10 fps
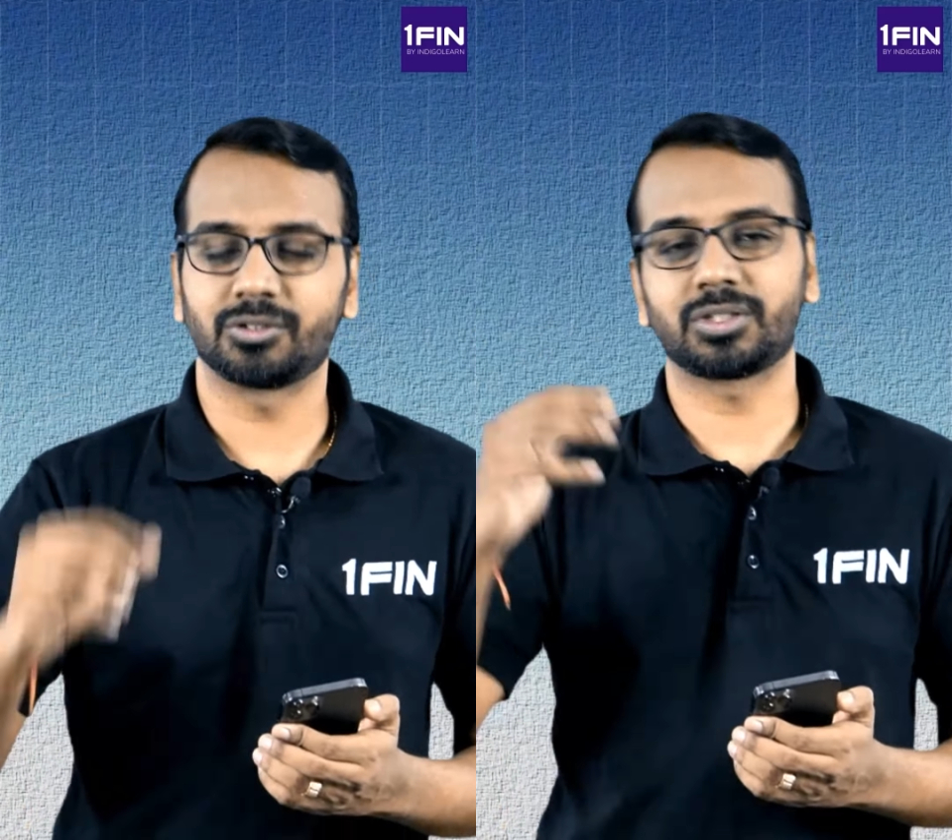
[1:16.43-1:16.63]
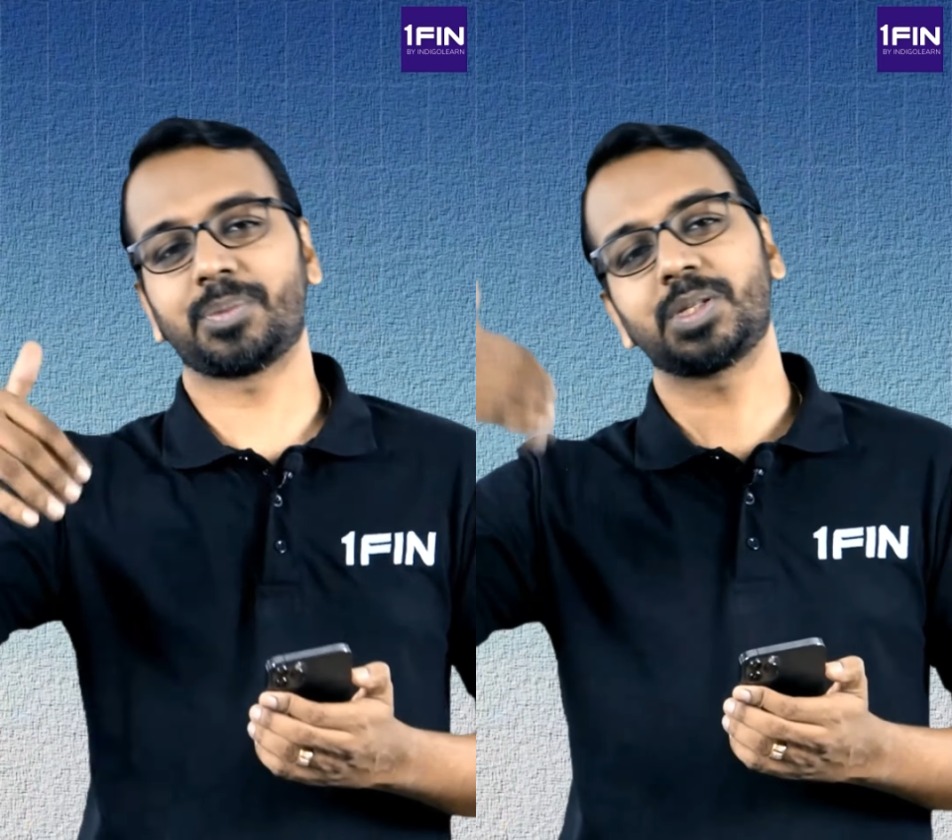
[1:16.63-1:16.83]

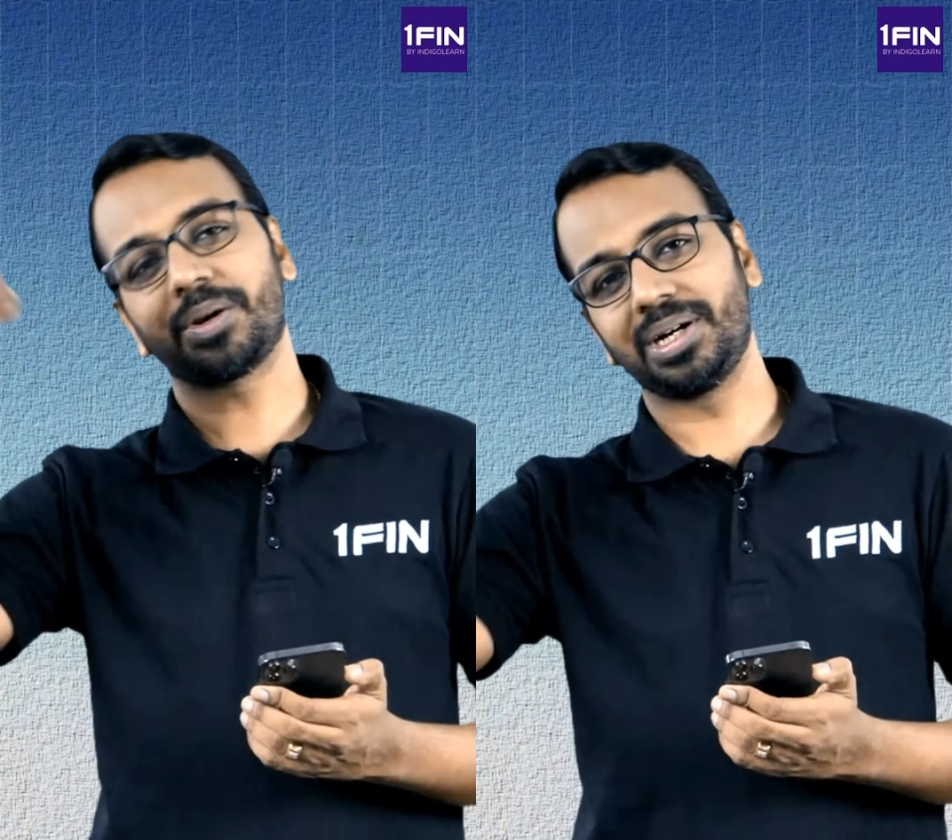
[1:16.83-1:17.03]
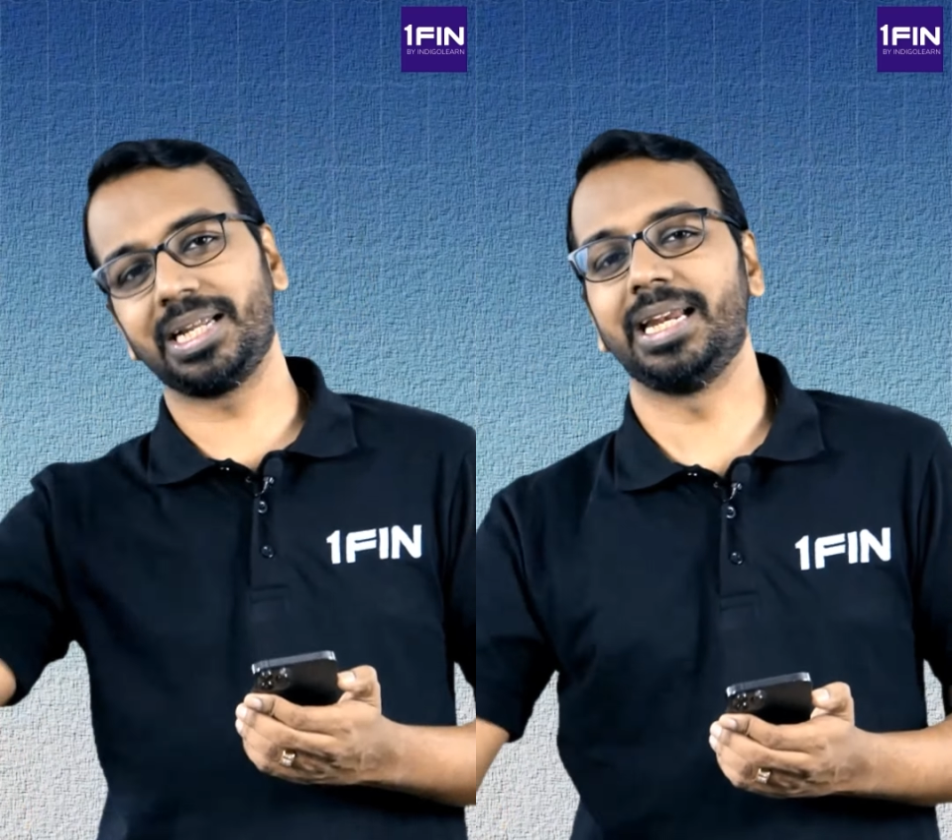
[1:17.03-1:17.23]
so
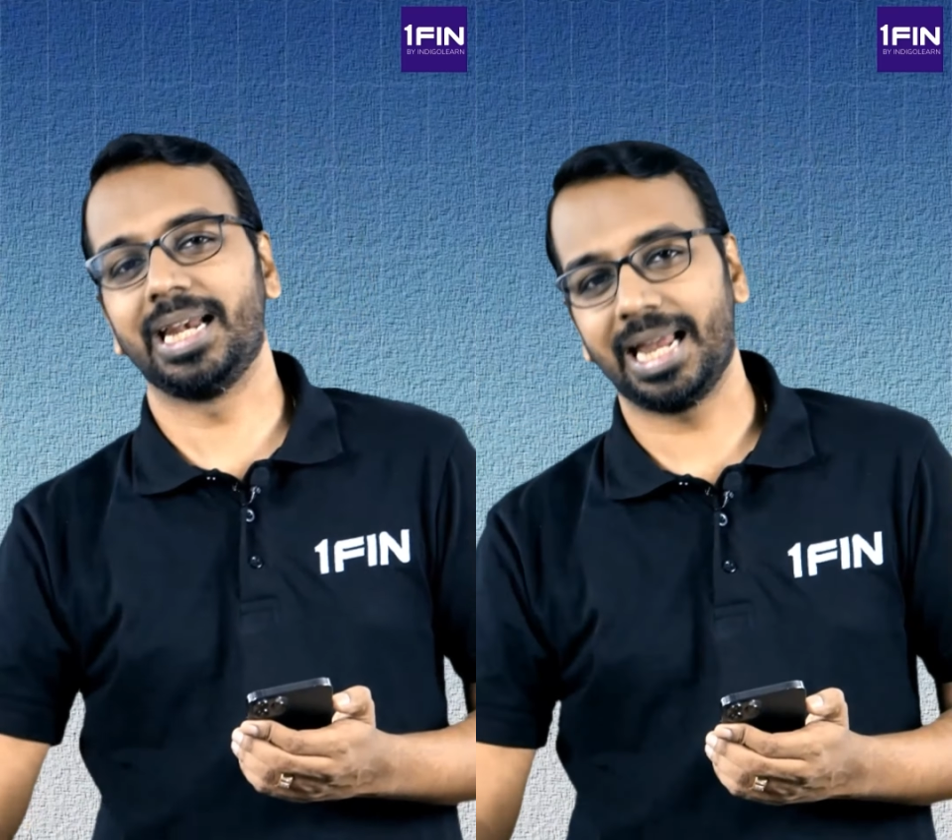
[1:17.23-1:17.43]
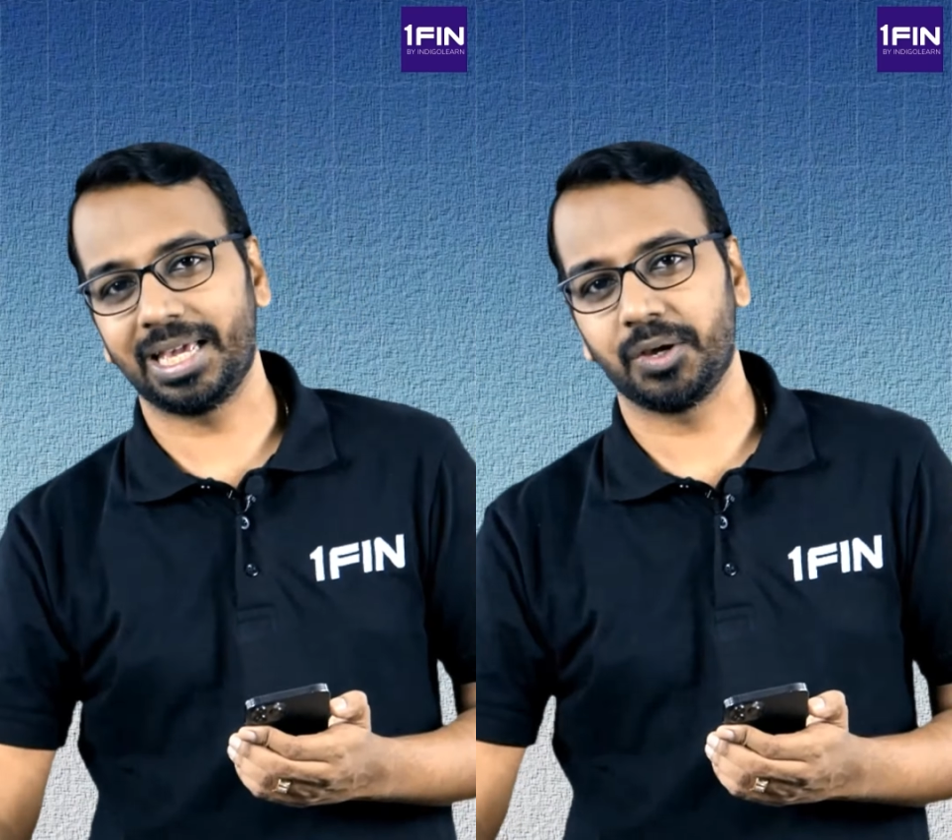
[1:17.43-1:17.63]
subsequently
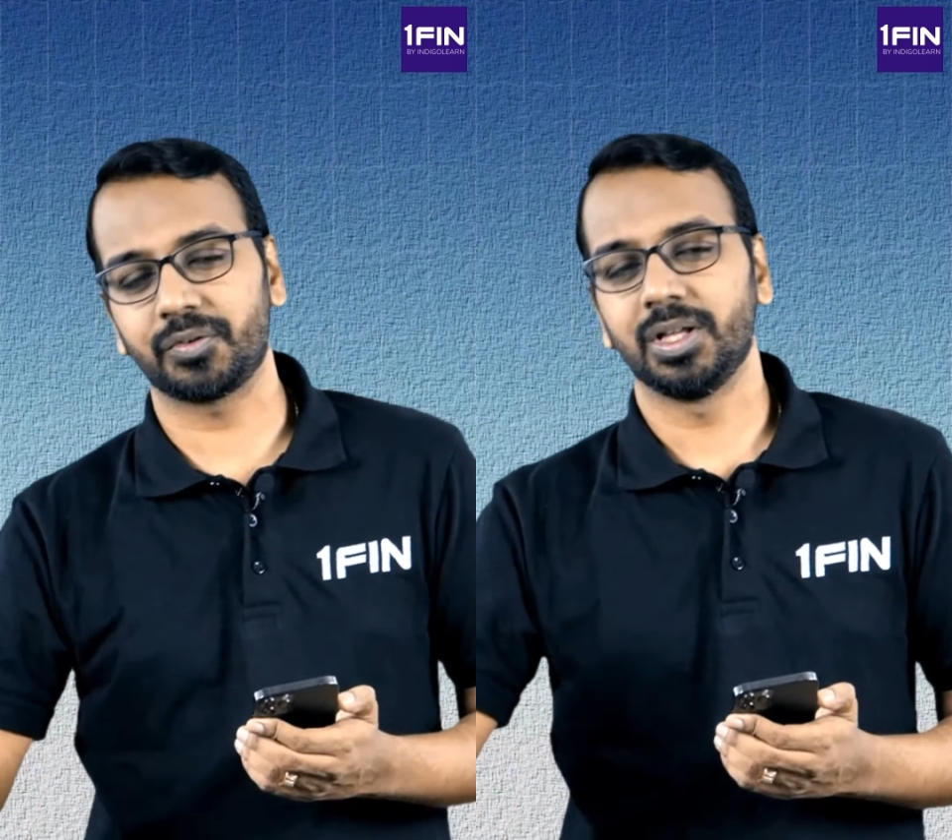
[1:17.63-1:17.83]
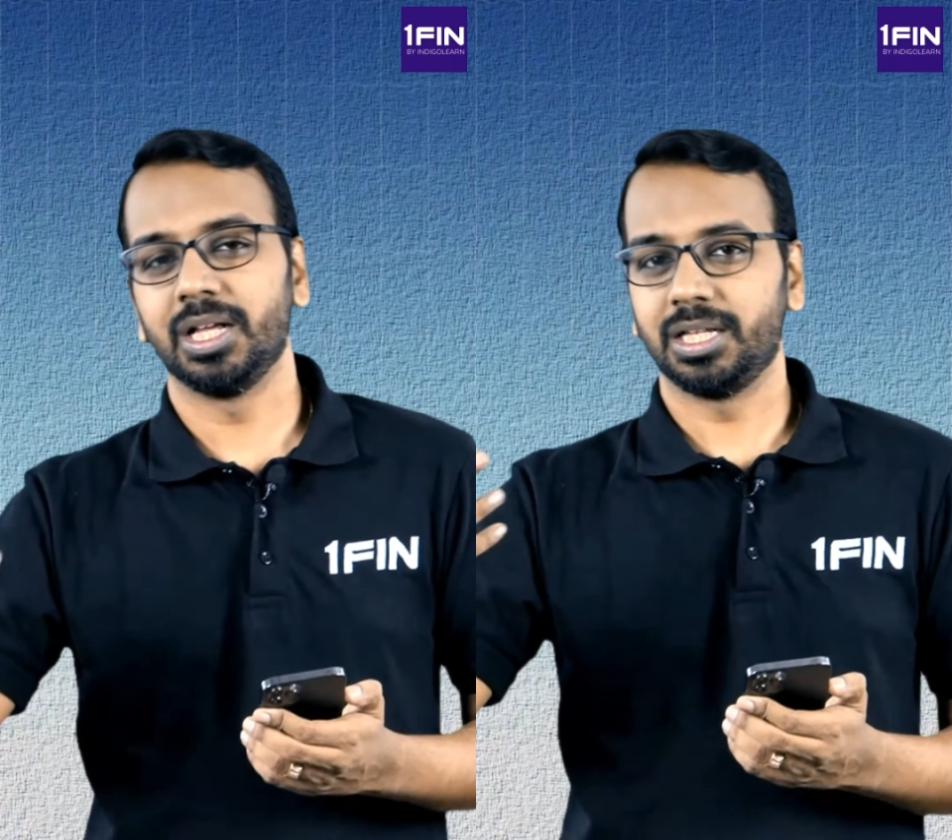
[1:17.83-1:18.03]
in life